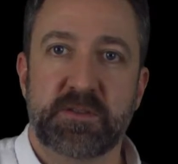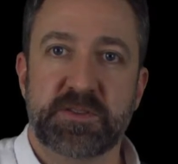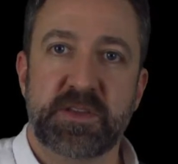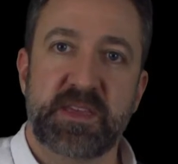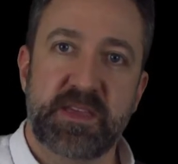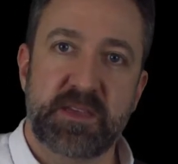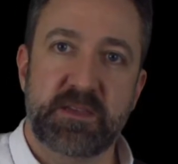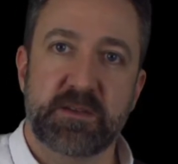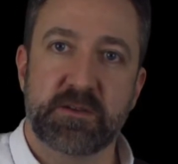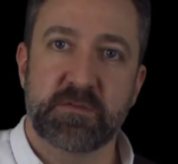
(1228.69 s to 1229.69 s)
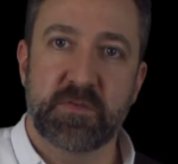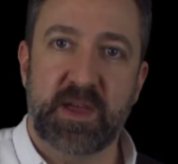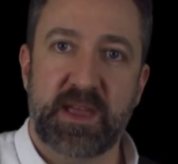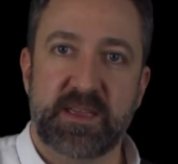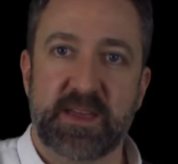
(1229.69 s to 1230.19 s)
to E
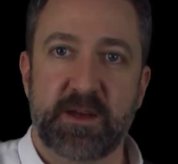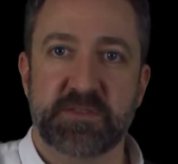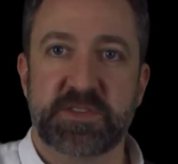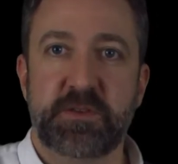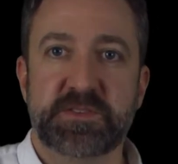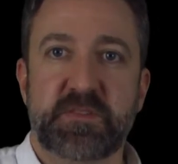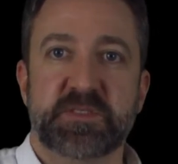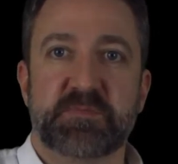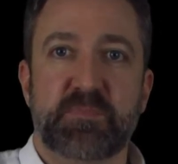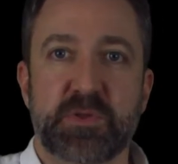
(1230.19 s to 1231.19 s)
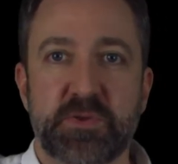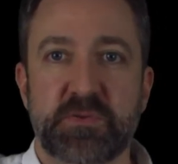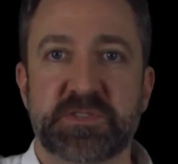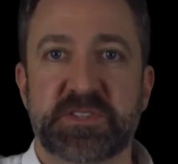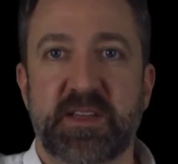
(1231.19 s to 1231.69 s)
for 8 counts, using this
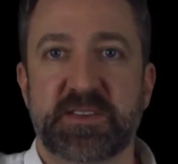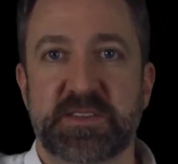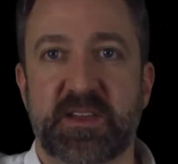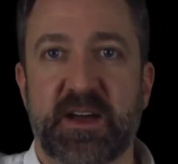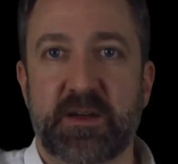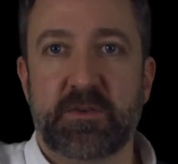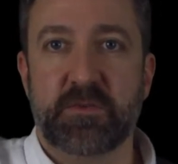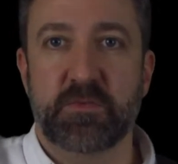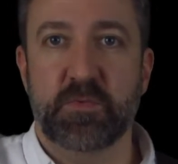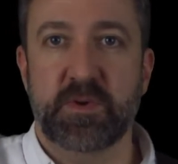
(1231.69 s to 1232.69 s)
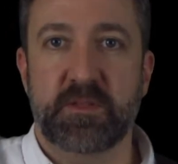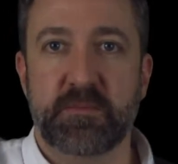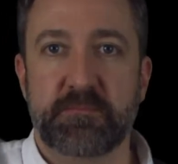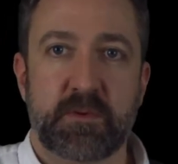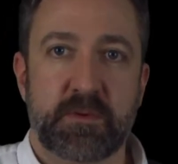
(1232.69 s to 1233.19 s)
blues style
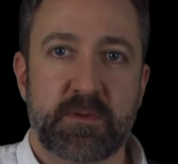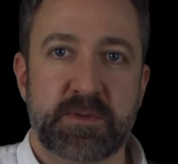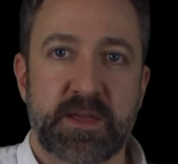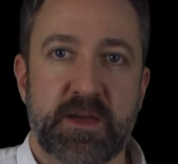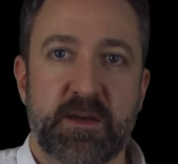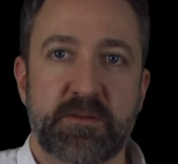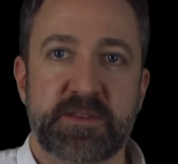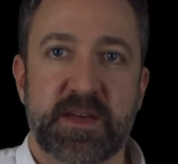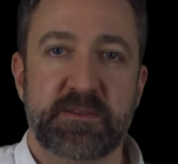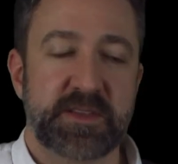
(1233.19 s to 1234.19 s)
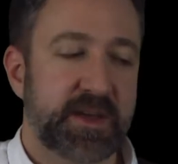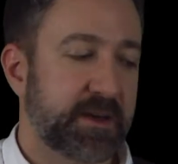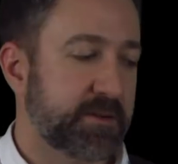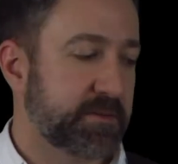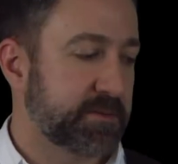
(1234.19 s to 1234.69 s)
rhythm. Down, down,
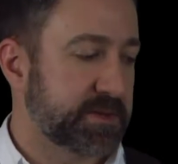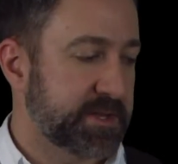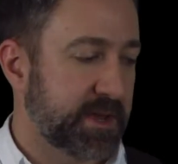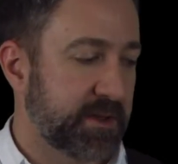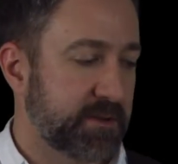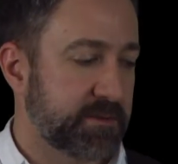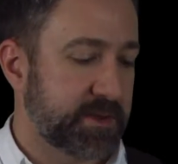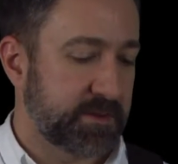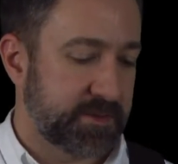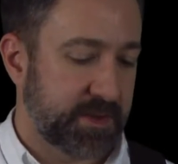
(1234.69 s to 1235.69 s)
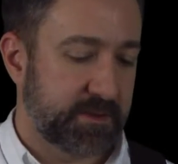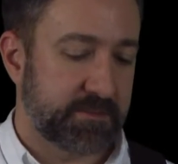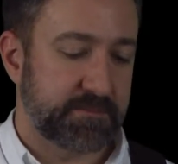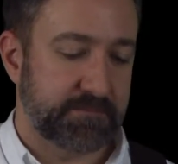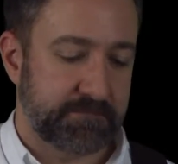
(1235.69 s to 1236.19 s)
down, down, down,
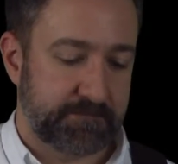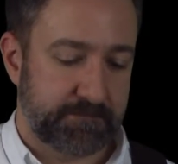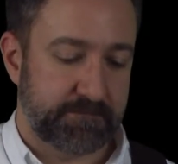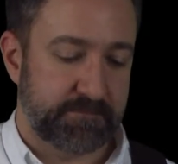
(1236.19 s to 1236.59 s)
down.